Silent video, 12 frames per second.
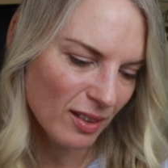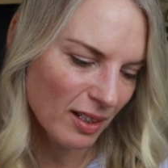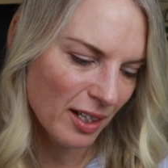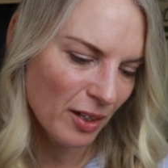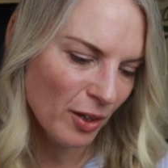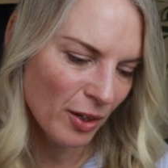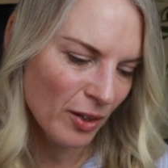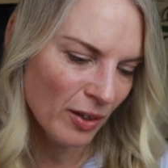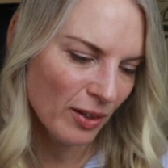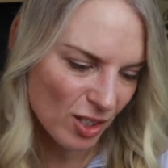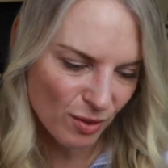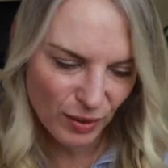I don't know.
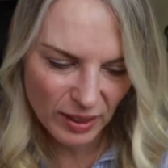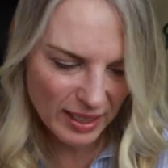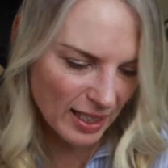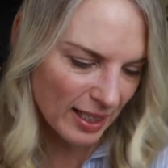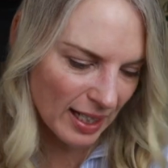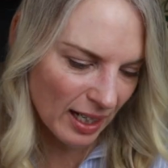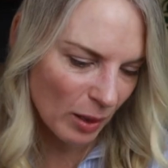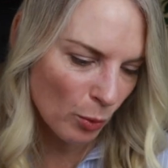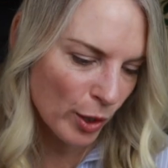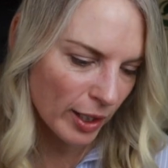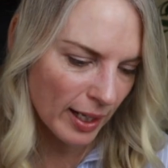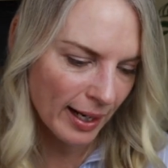I just feel like I can't
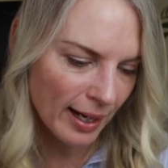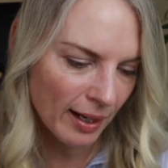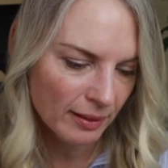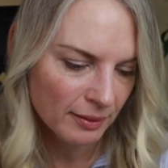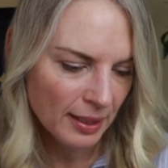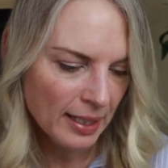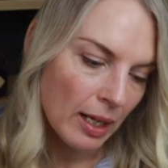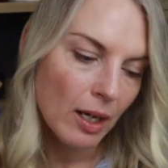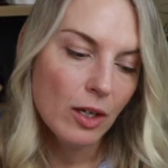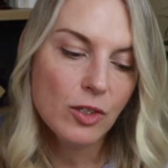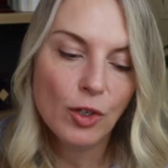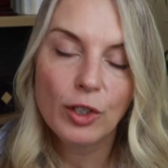work it out.
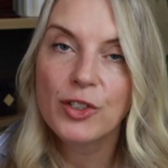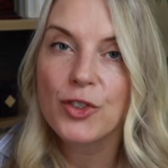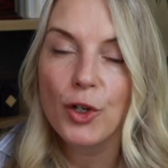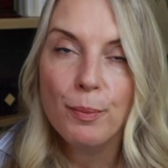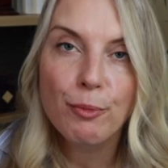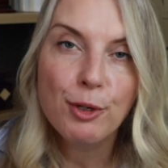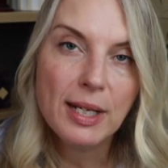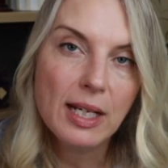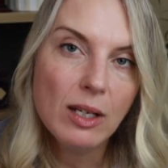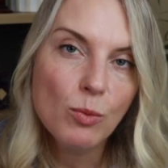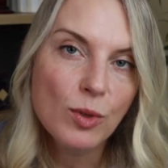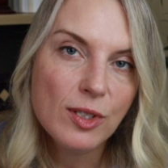So So
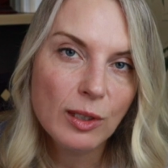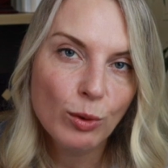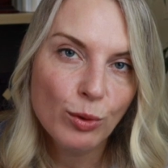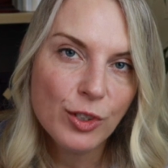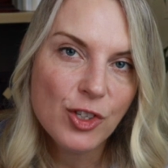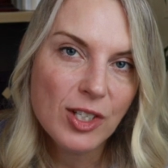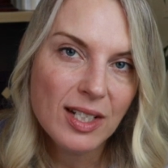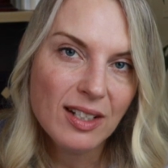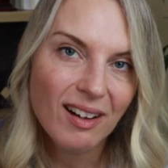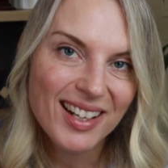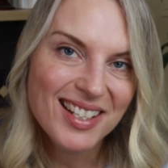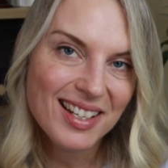Pretty was launched in
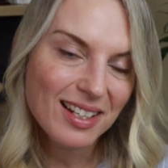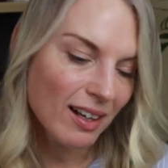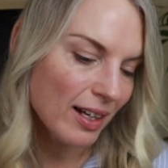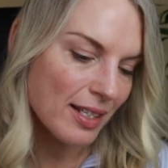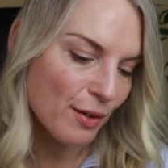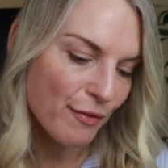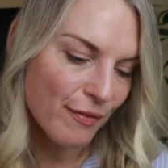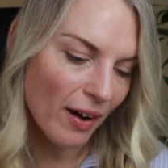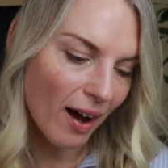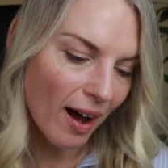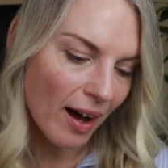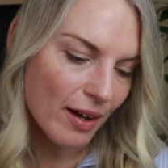
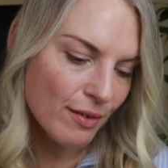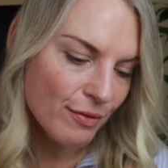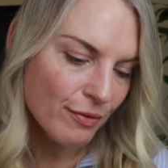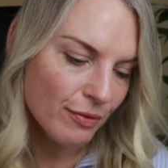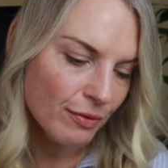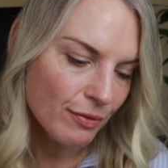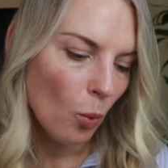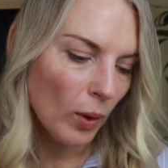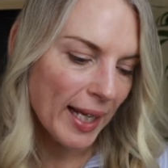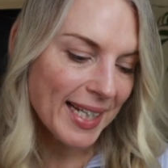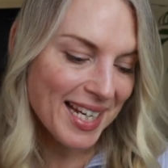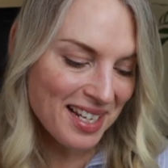1995.
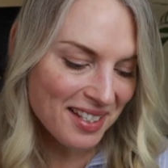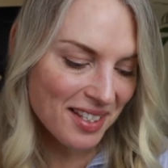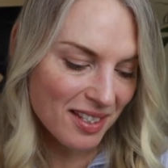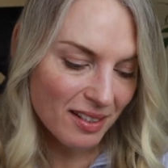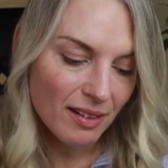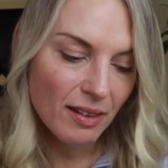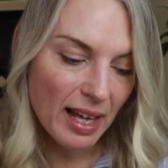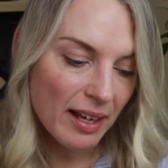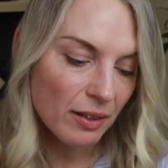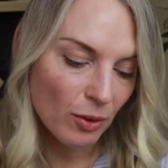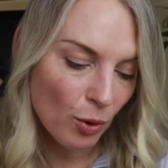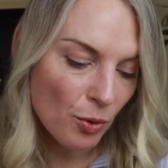Well, I guess
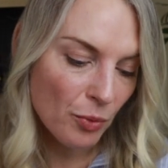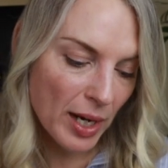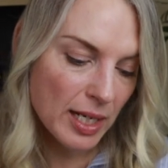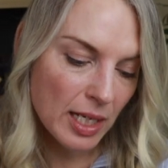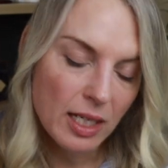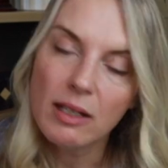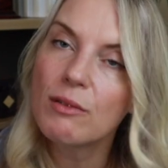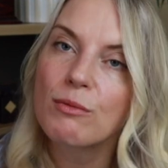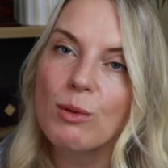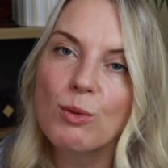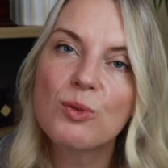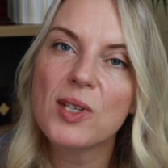that already
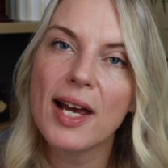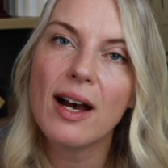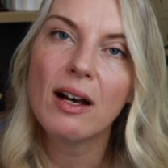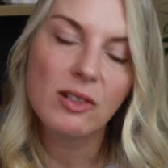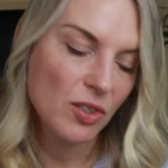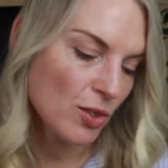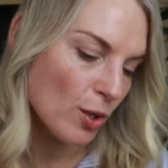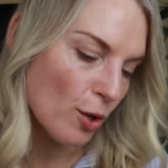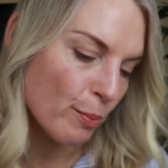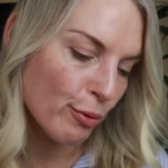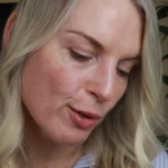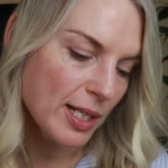rules out
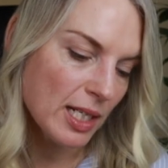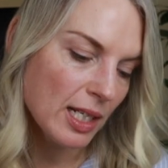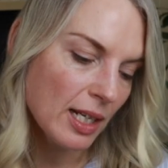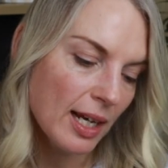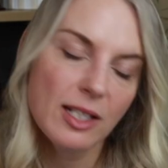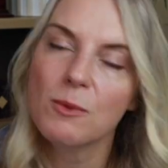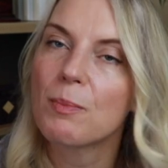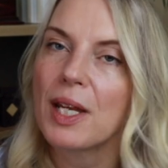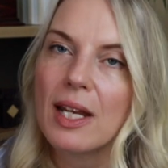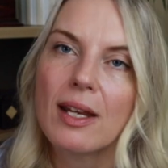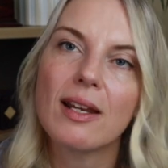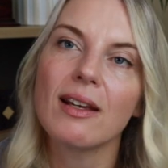So Pretty as
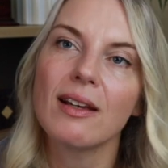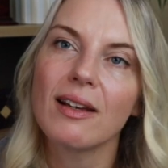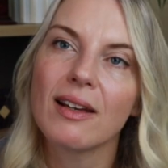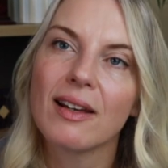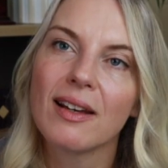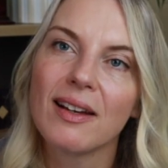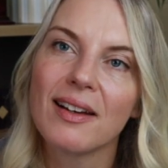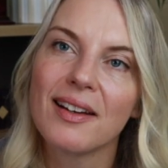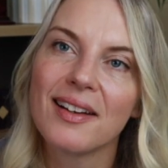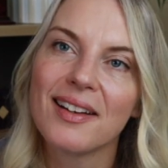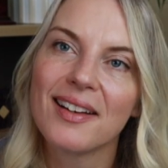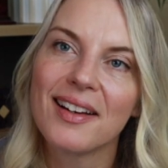being
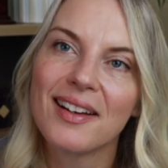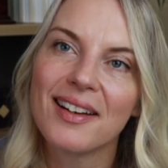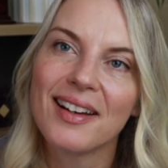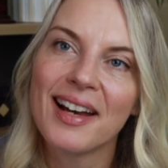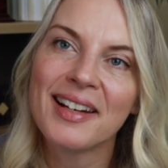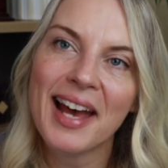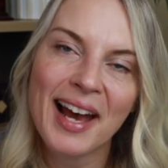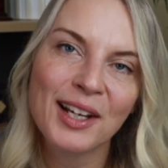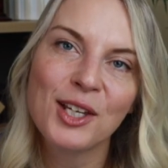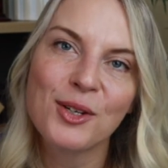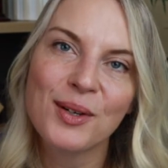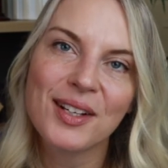an
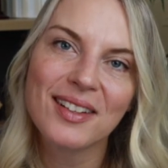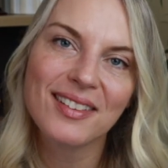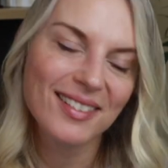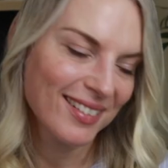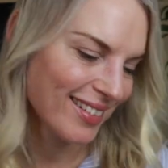accurate.